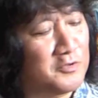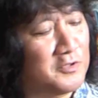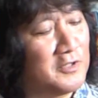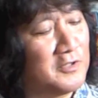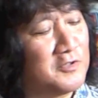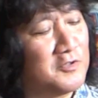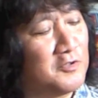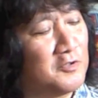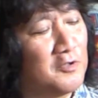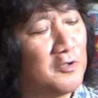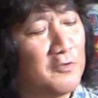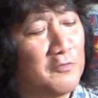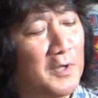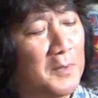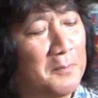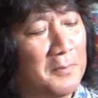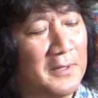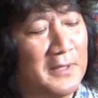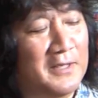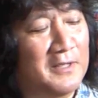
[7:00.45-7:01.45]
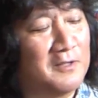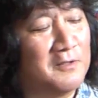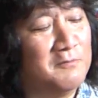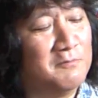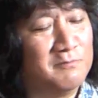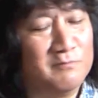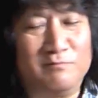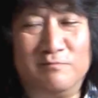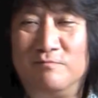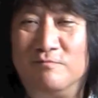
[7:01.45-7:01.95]
says, if I play
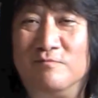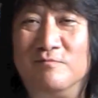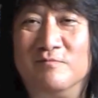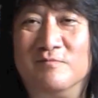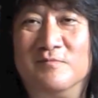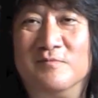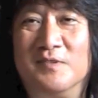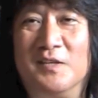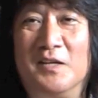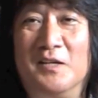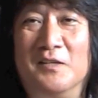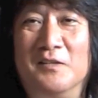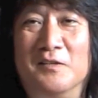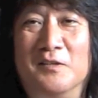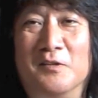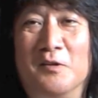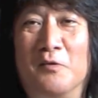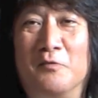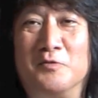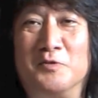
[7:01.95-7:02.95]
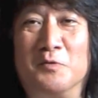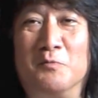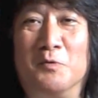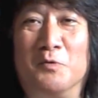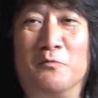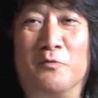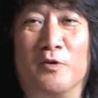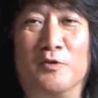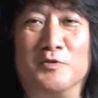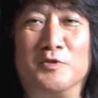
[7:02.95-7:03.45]
and if
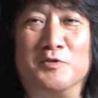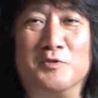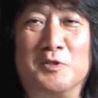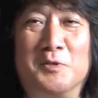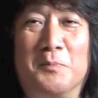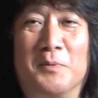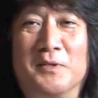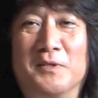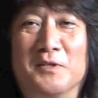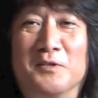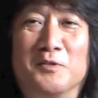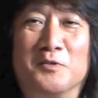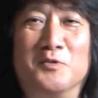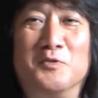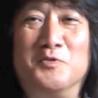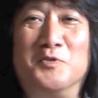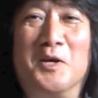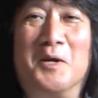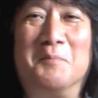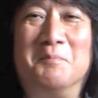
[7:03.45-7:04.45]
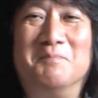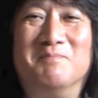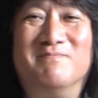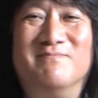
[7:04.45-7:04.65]
someone falls asleep, I did a good job.